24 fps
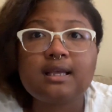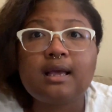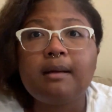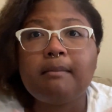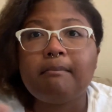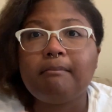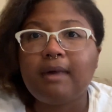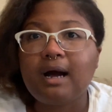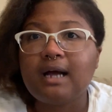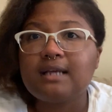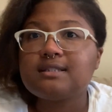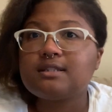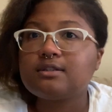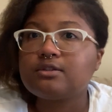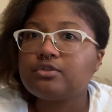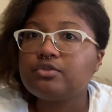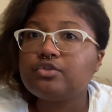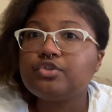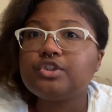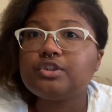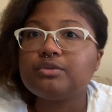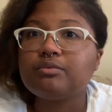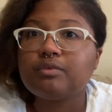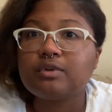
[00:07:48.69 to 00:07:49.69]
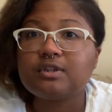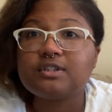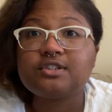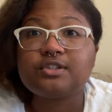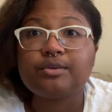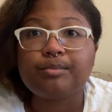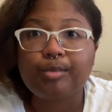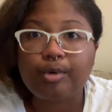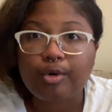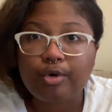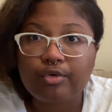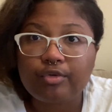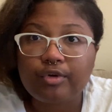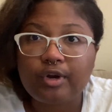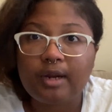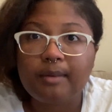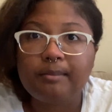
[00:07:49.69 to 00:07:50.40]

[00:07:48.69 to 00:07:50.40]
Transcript: My solution was the program,